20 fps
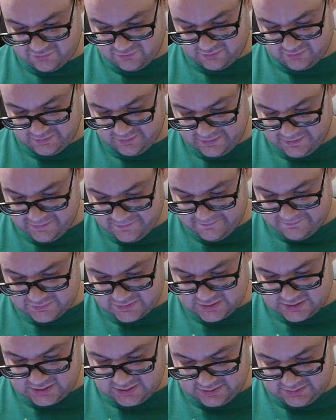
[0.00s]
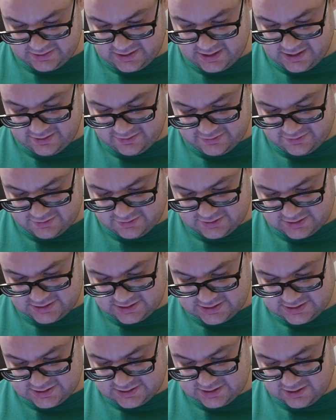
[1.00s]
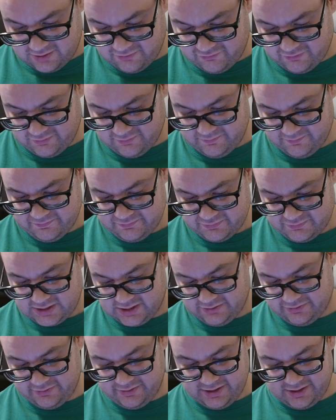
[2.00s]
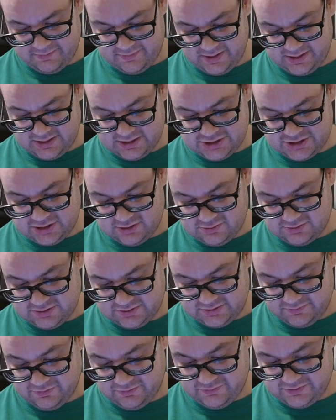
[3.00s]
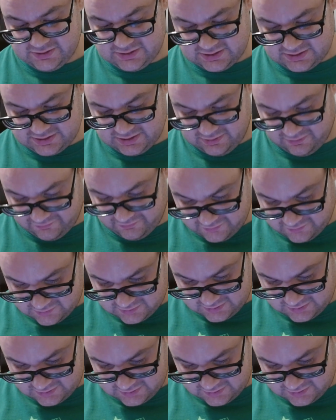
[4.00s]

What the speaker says: for other characters and DC stuff and other animated shows and movies and stuff.